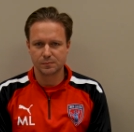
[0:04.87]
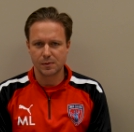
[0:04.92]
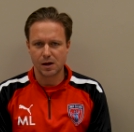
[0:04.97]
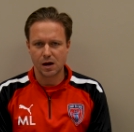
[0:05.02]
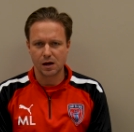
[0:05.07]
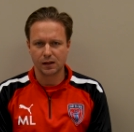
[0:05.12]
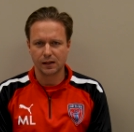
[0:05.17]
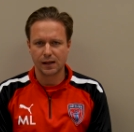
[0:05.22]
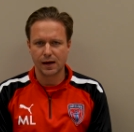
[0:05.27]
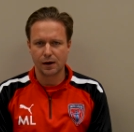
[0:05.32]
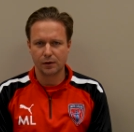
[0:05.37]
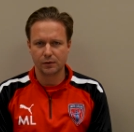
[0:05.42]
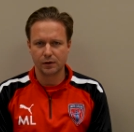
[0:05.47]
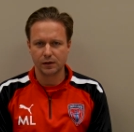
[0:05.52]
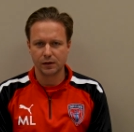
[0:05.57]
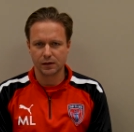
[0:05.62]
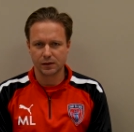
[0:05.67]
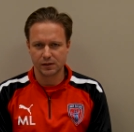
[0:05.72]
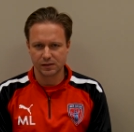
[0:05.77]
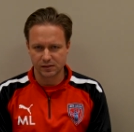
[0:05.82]
is Mark
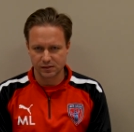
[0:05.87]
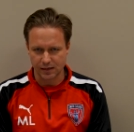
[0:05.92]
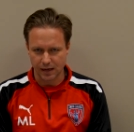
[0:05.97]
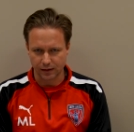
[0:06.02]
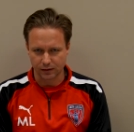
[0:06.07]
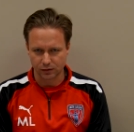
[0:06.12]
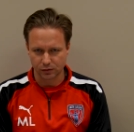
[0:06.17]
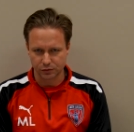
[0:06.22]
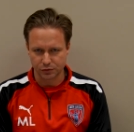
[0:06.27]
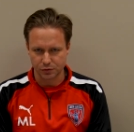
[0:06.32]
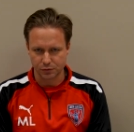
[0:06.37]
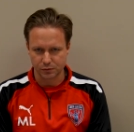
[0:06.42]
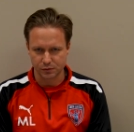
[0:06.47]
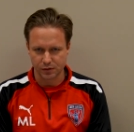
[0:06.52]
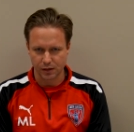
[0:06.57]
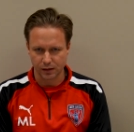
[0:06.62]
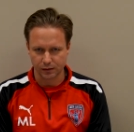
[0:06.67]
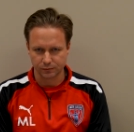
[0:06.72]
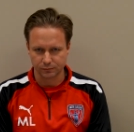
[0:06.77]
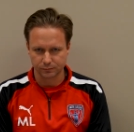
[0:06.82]
Lowry, and this is Tactical
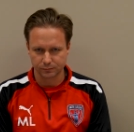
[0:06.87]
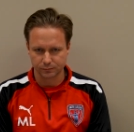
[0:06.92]
Tuesday.